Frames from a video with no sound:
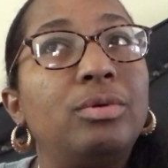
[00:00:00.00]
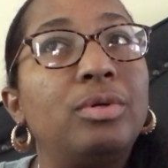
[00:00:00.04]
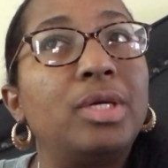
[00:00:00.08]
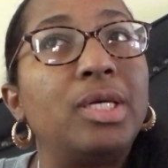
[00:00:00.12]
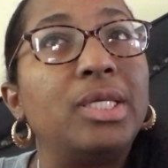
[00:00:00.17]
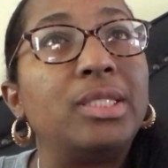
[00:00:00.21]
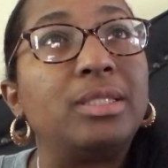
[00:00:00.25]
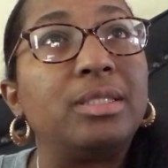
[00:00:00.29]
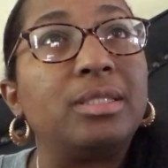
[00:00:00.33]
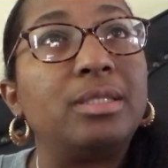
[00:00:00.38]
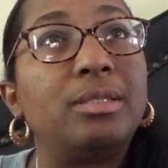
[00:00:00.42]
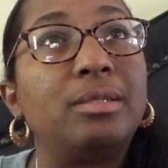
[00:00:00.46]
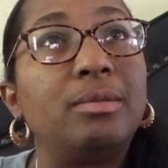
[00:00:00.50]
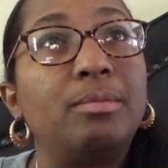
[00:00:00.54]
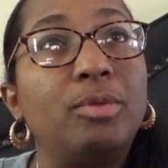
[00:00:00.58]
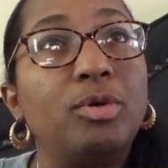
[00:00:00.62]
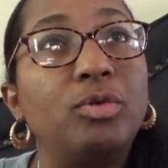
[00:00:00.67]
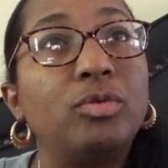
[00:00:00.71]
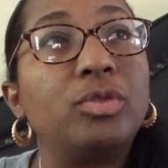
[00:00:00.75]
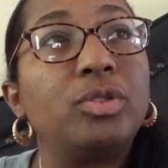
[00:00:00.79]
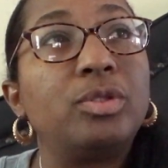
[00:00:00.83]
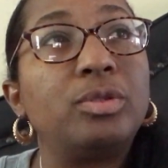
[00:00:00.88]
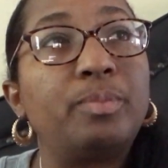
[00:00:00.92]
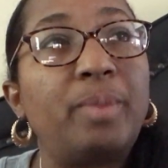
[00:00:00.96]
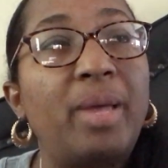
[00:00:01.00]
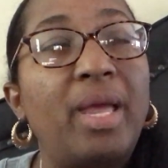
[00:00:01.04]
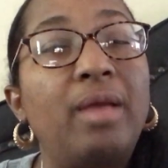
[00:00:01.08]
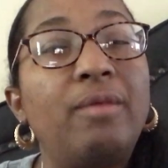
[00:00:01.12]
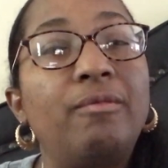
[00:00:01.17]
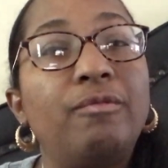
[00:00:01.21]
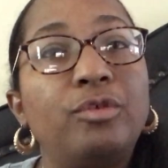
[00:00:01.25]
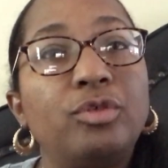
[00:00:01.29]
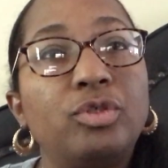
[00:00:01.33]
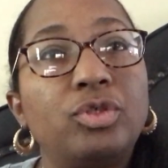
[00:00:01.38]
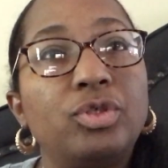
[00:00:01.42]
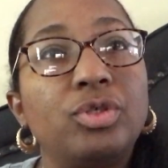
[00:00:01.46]
it's the most
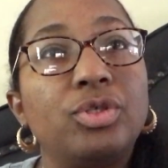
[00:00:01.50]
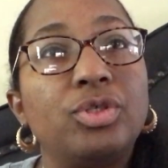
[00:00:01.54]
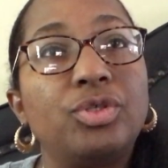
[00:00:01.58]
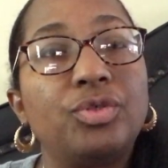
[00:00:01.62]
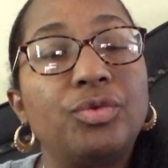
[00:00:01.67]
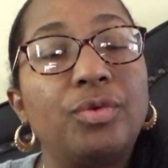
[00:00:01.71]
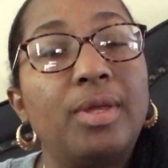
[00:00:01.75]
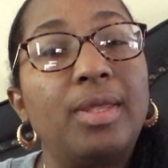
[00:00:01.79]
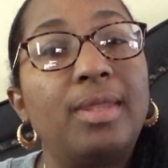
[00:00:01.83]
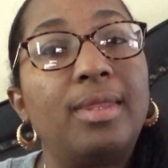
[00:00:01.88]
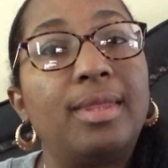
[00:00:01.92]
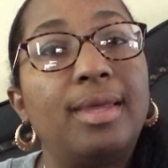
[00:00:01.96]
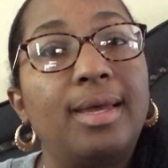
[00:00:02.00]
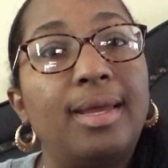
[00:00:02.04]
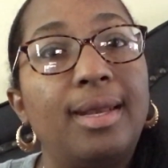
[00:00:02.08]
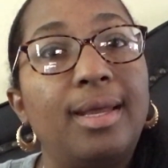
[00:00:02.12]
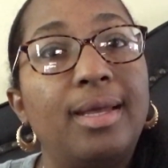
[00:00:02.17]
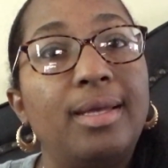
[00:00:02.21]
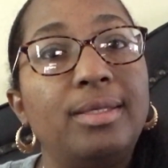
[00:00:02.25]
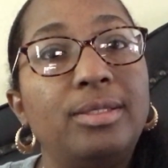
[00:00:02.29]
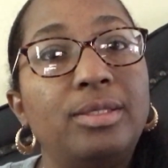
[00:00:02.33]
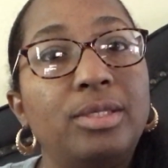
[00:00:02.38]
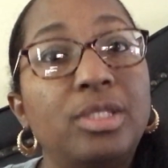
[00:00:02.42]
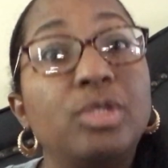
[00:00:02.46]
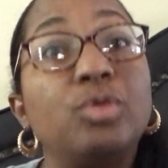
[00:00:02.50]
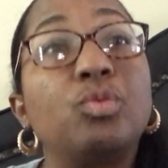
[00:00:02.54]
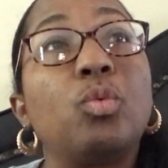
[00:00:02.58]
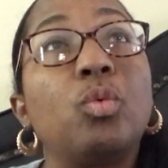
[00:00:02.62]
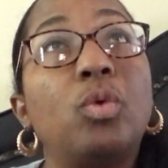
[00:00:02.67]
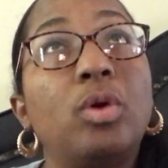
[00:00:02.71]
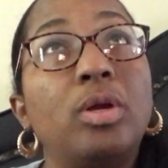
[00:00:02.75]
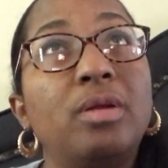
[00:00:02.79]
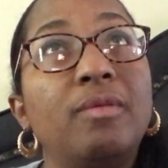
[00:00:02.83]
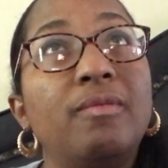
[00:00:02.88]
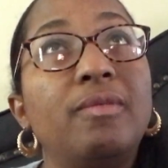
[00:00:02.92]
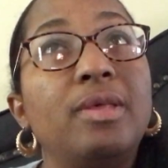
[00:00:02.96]
painful surgery it's
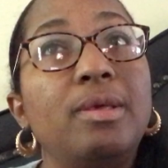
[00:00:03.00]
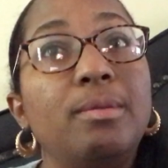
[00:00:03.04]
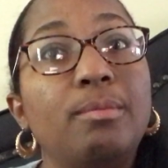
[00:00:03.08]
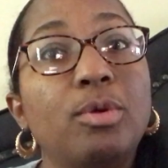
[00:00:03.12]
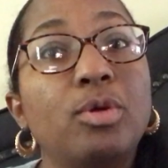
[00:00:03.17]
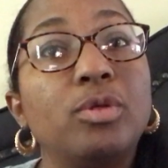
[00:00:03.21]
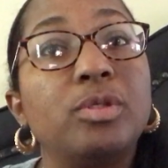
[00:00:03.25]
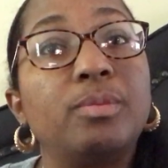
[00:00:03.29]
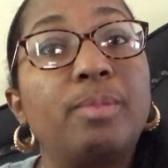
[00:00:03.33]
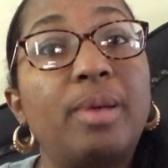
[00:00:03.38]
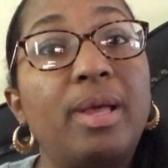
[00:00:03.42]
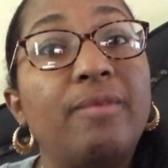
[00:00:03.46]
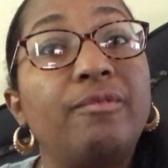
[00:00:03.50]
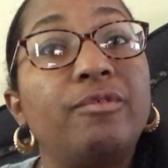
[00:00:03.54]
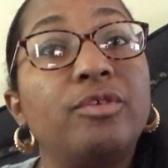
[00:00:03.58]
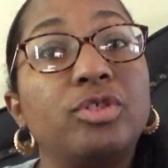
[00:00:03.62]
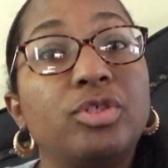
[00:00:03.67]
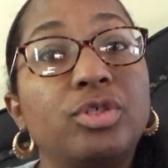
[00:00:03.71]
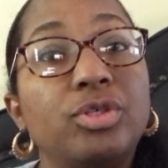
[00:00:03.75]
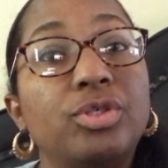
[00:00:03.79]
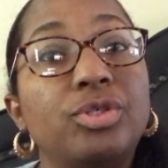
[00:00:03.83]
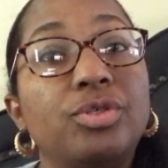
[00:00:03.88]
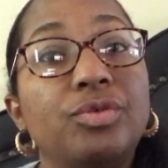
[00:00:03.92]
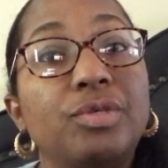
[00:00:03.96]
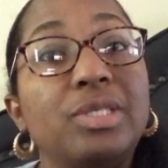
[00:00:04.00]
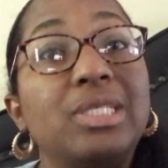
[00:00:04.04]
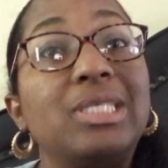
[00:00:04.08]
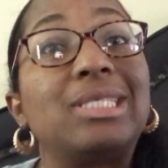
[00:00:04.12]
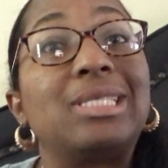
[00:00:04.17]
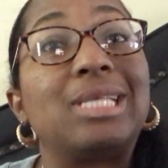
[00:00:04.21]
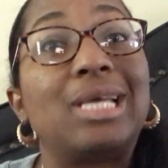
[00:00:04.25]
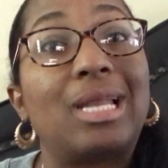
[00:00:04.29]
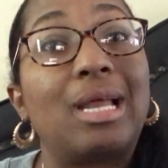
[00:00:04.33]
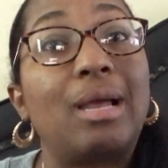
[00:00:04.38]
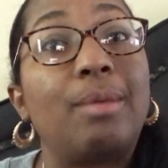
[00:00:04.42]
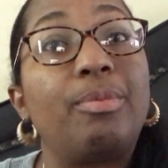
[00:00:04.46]
one of the most painful surgeries
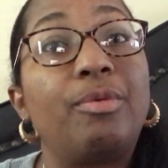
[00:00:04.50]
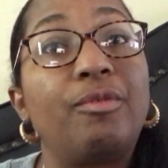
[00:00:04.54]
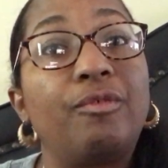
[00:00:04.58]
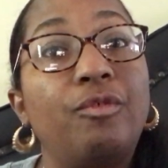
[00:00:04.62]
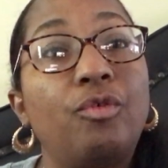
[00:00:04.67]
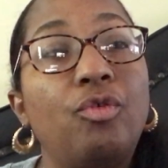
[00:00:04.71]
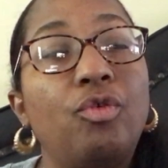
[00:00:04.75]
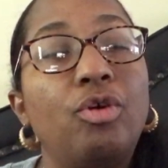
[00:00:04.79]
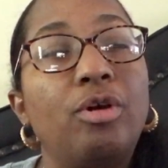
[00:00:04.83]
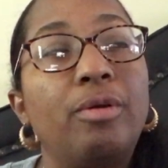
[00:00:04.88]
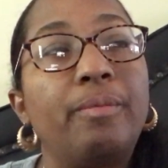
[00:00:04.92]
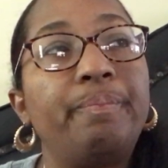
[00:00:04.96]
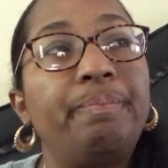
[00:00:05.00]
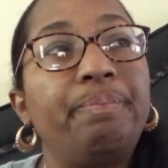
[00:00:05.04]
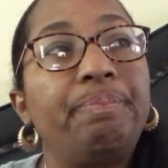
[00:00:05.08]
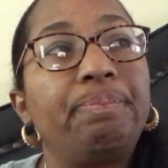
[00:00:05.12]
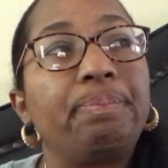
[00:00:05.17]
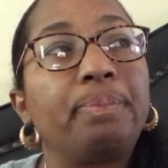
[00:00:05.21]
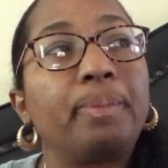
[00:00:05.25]
that I perform.